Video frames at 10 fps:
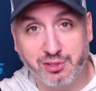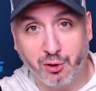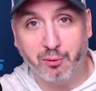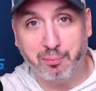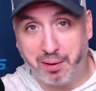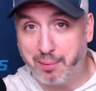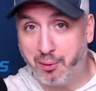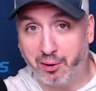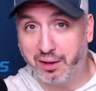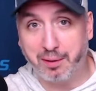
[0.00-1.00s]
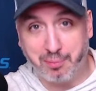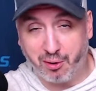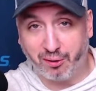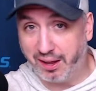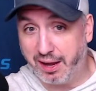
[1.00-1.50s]
Don't bet a parlay,
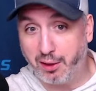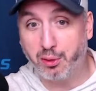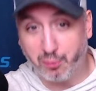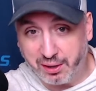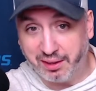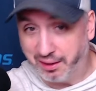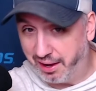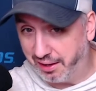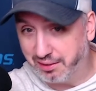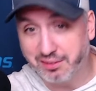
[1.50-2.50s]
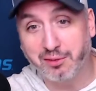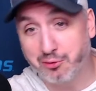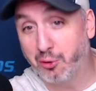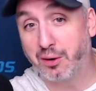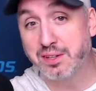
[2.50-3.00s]
parlay three legs
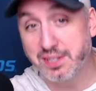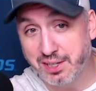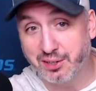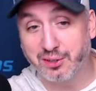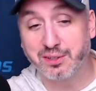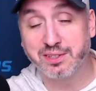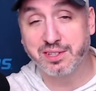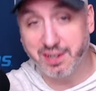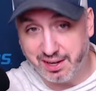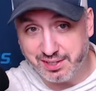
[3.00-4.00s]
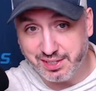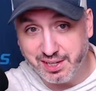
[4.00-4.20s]
for us here tonight.